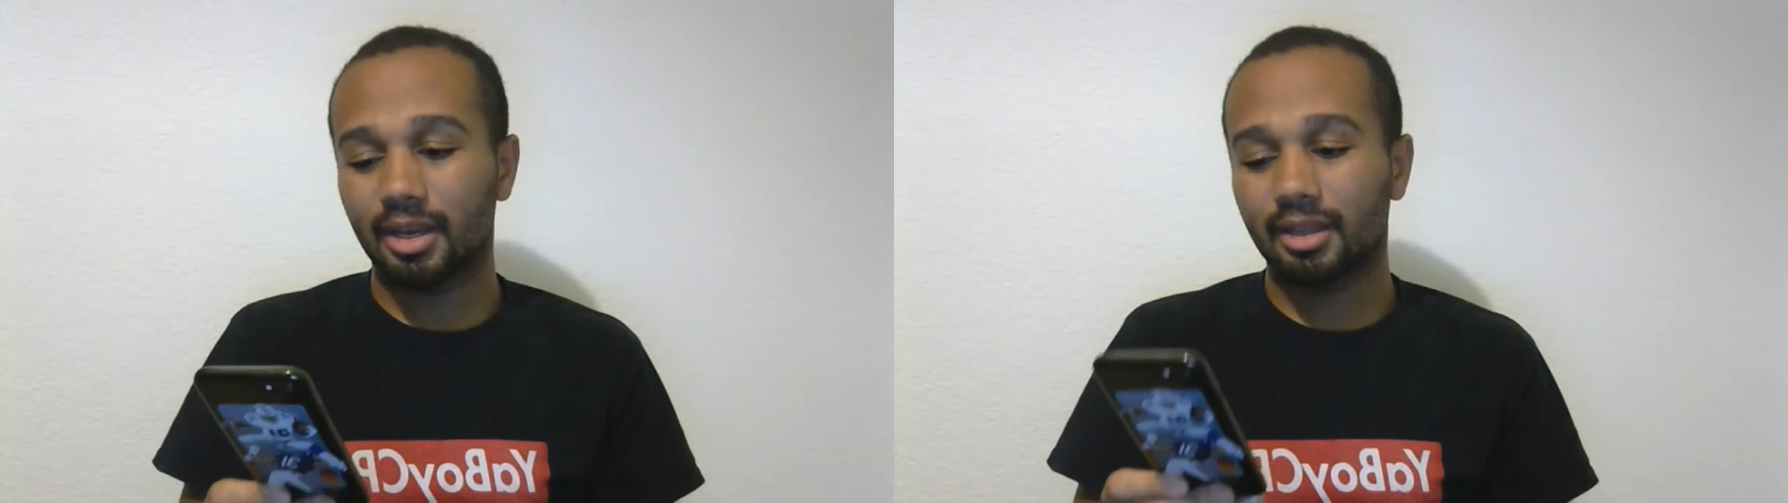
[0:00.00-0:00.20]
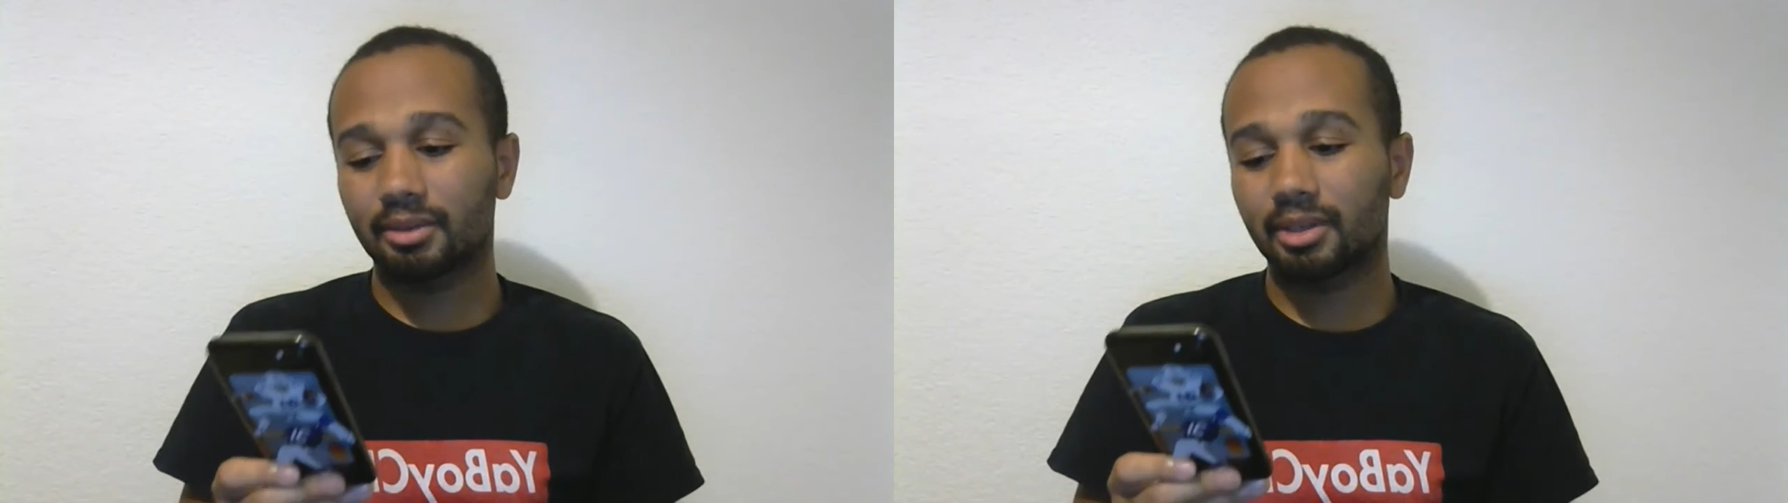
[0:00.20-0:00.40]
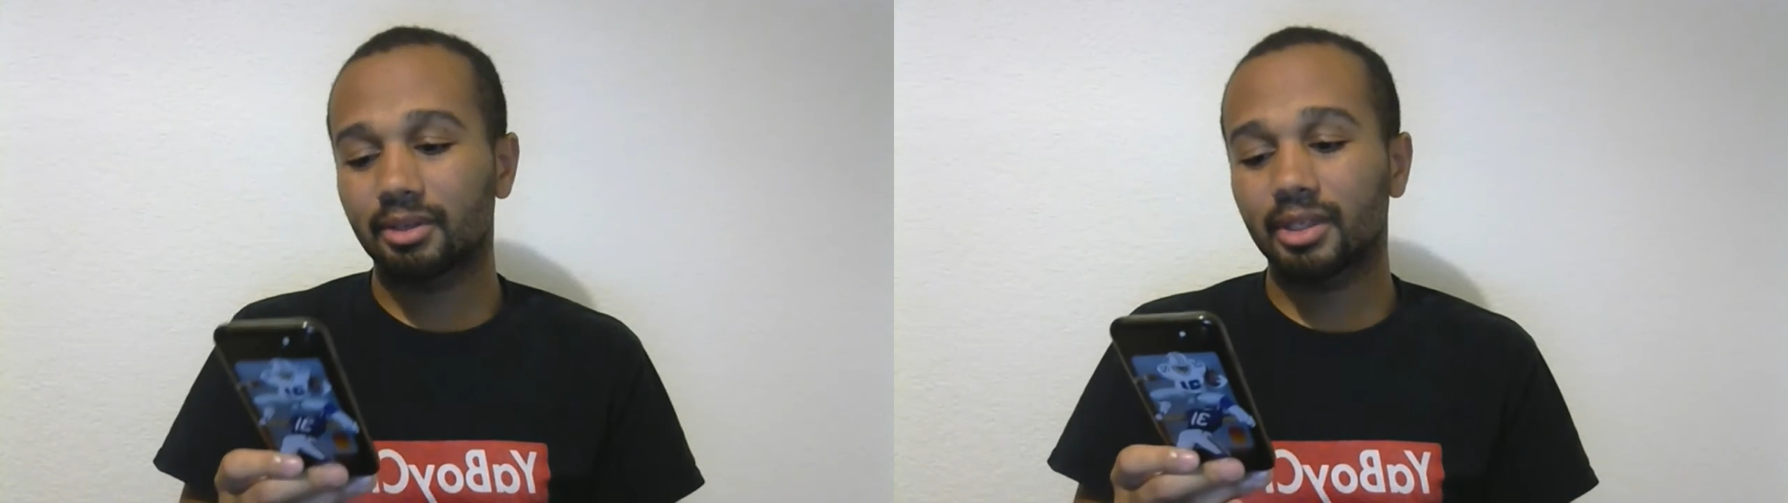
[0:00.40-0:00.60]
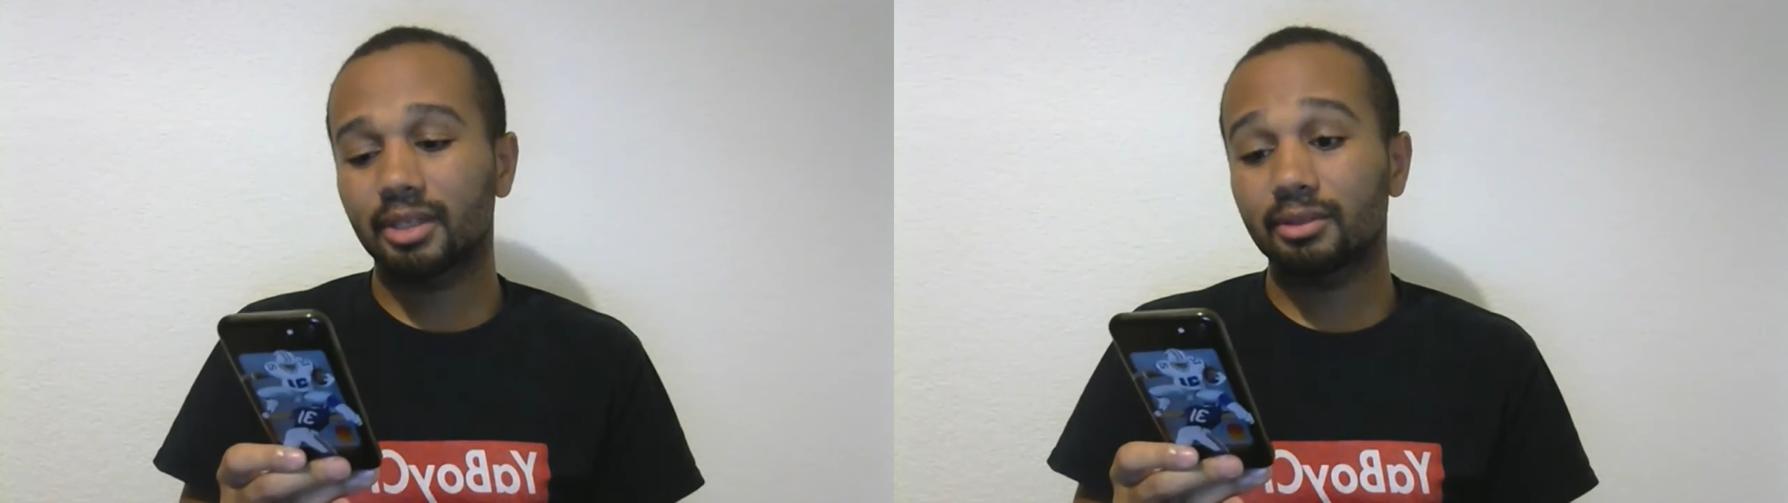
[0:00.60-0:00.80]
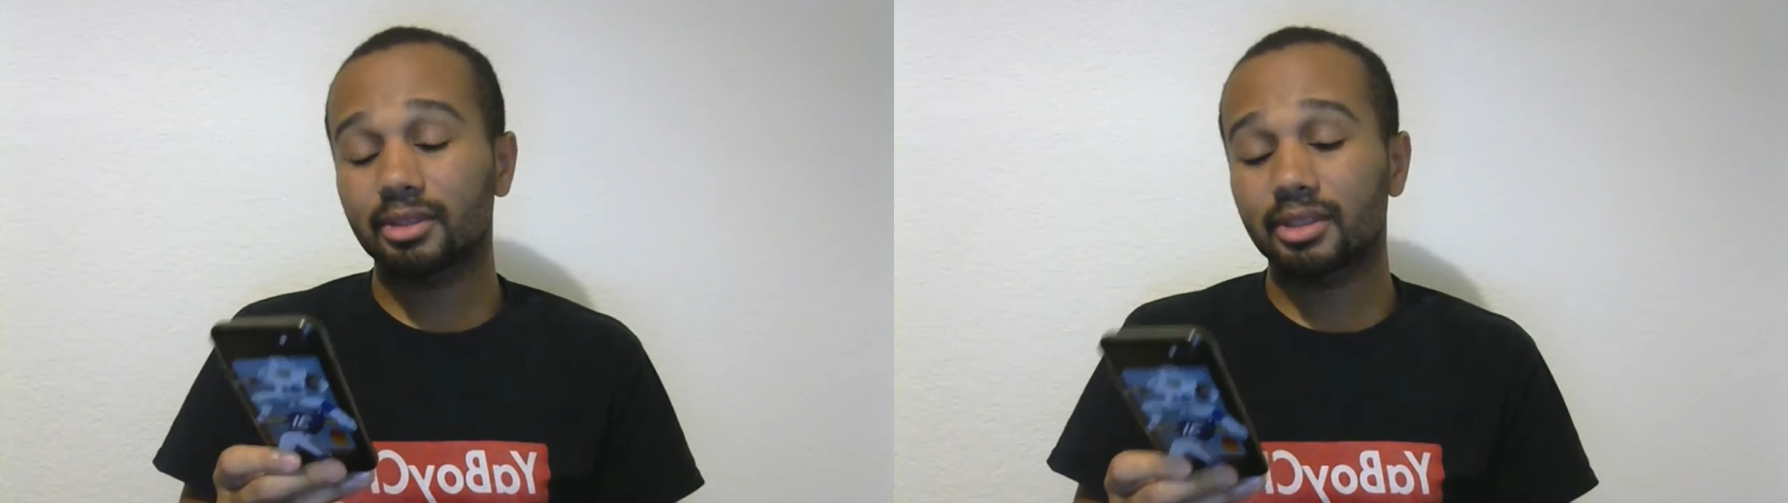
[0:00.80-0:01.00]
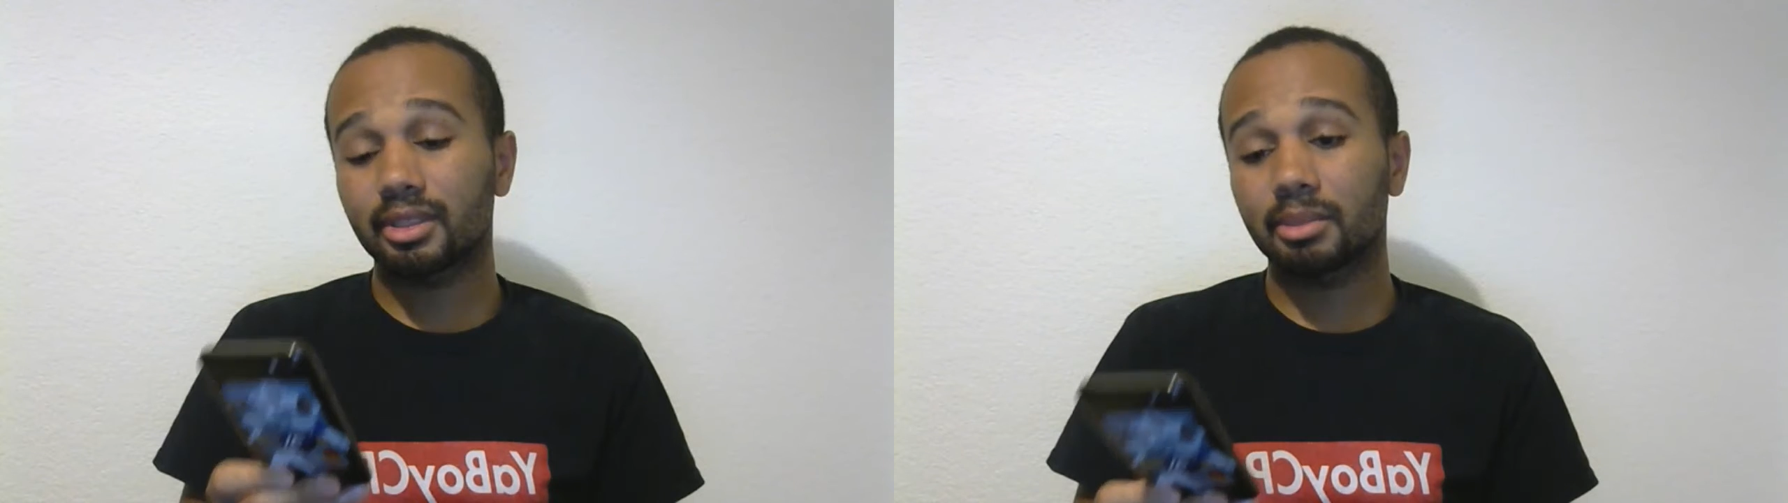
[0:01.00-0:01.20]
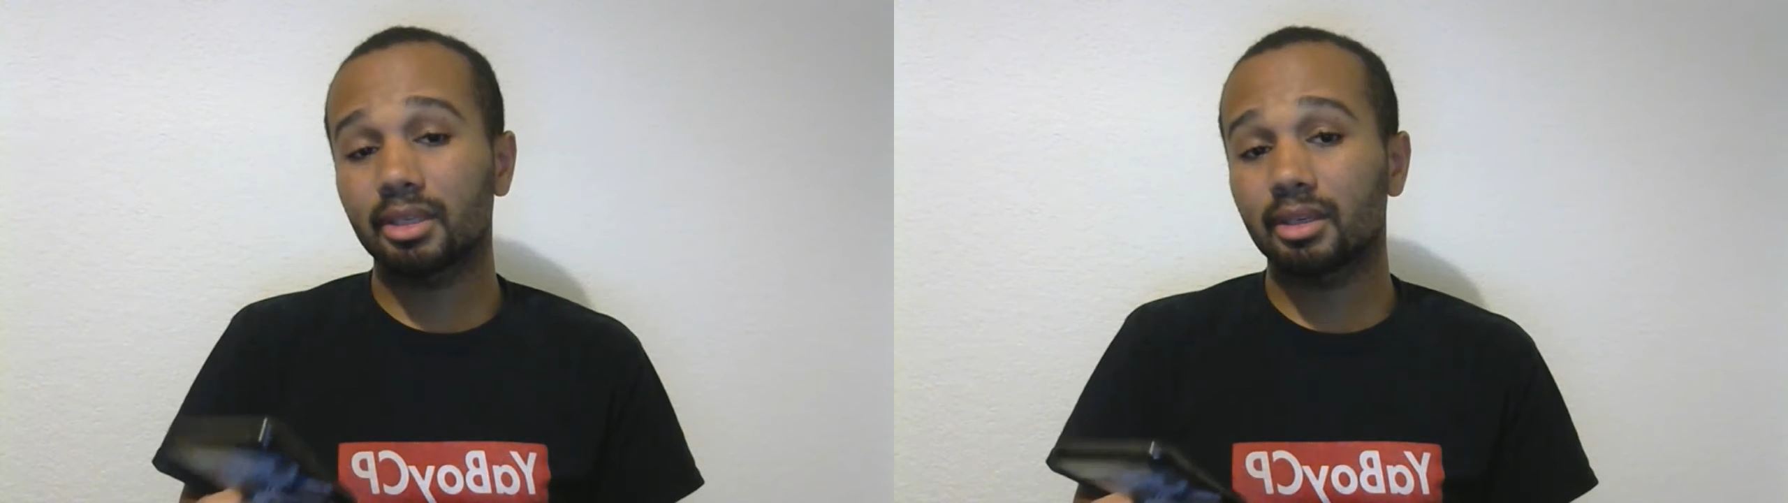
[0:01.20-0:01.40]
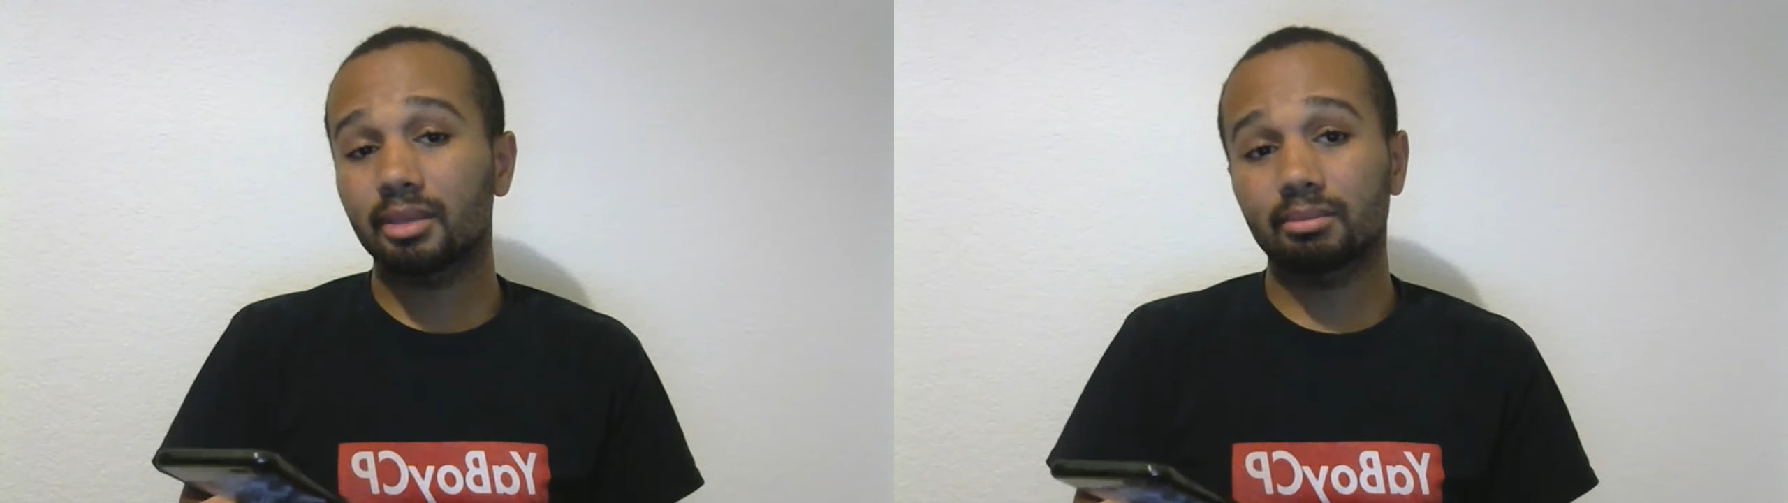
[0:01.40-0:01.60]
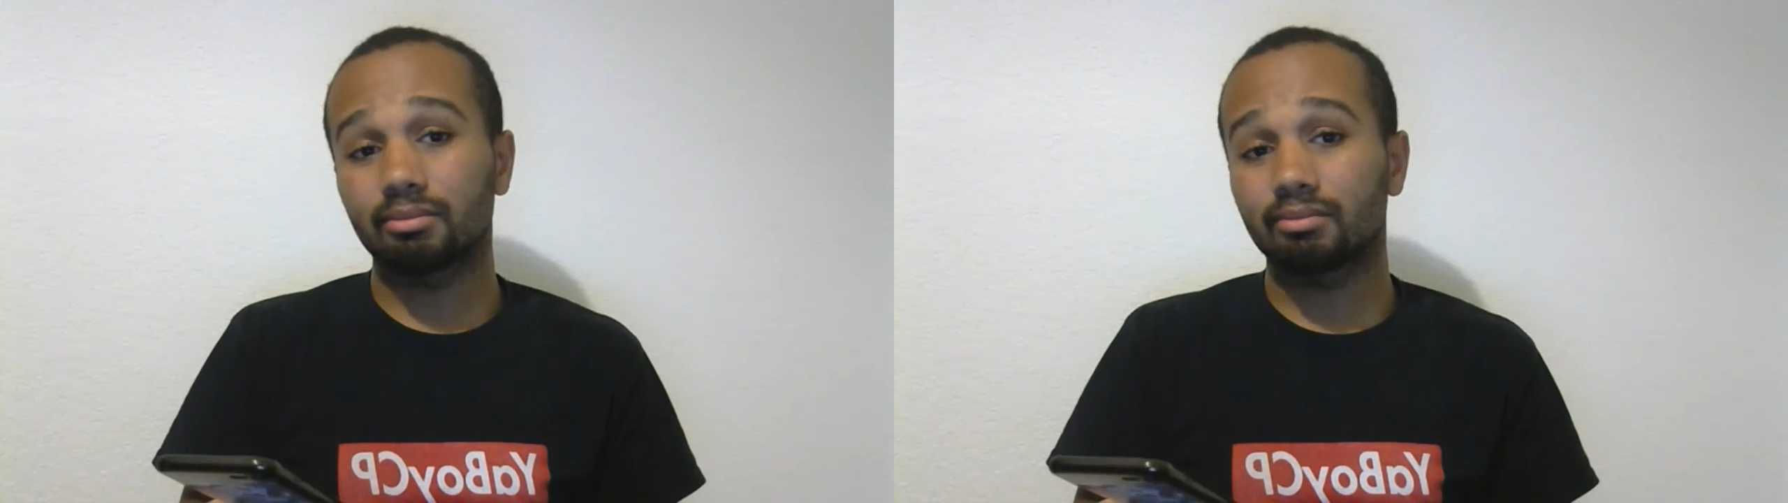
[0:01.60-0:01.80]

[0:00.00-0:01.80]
never have I ever skipped a game.